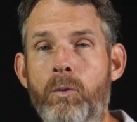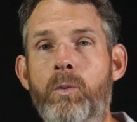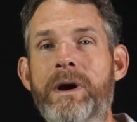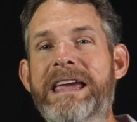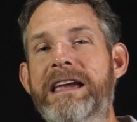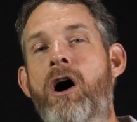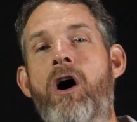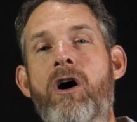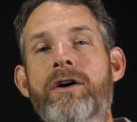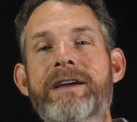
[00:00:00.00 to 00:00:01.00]
we
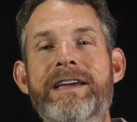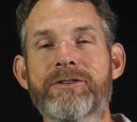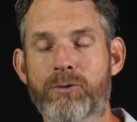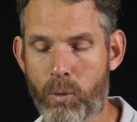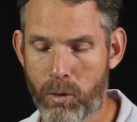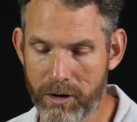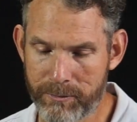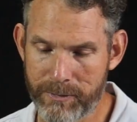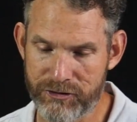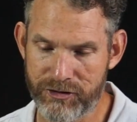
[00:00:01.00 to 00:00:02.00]
are his
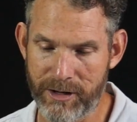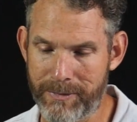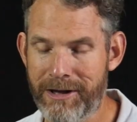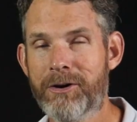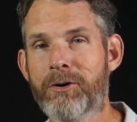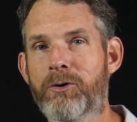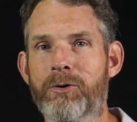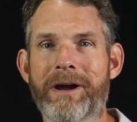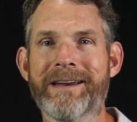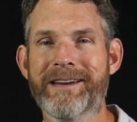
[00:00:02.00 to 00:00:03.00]
workmanship,
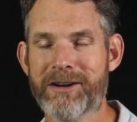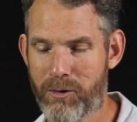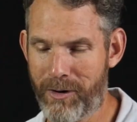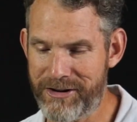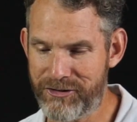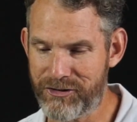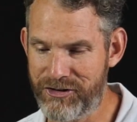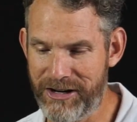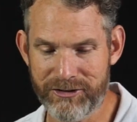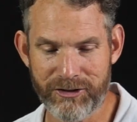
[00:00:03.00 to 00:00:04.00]
created in Christ
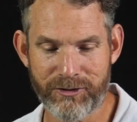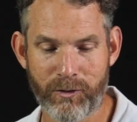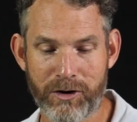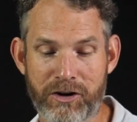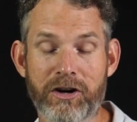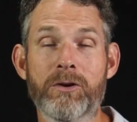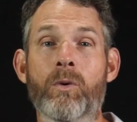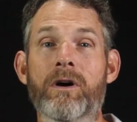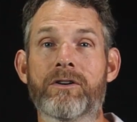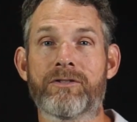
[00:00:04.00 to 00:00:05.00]
Jesus for good
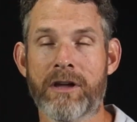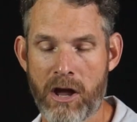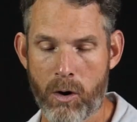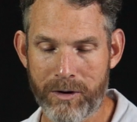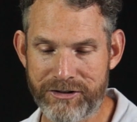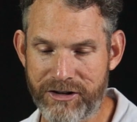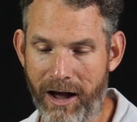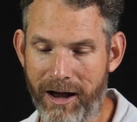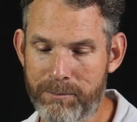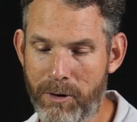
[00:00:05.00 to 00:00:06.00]
works, which
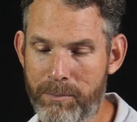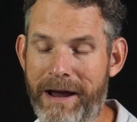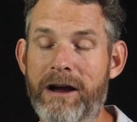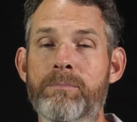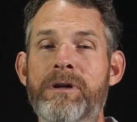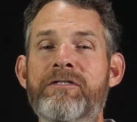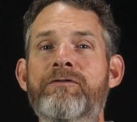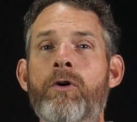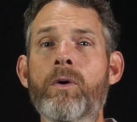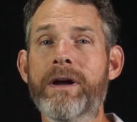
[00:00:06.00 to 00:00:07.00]
God prepared
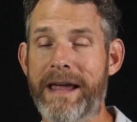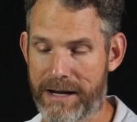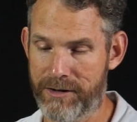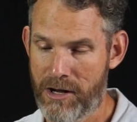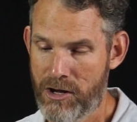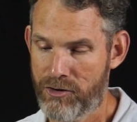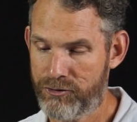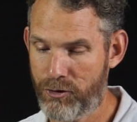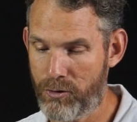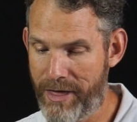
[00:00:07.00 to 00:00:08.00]
beforehand
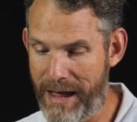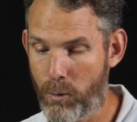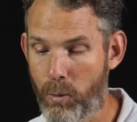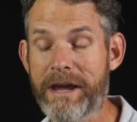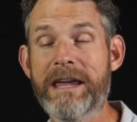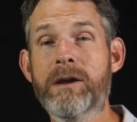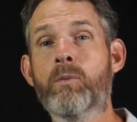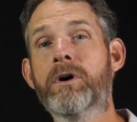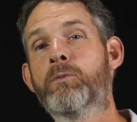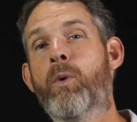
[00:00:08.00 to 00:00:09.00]
so that we
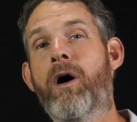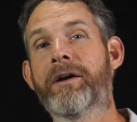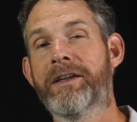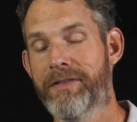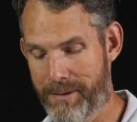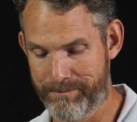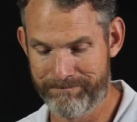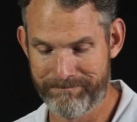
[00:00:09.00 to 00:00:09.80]
would walk in them.